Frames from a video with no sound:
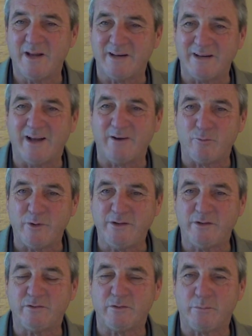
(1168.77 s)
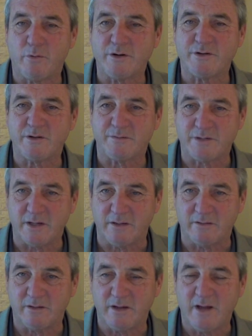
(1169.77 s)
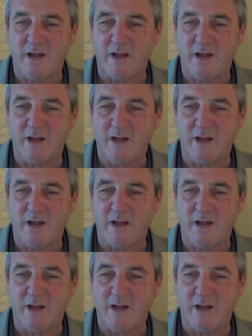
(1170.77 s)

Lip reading: not regions or portions of states.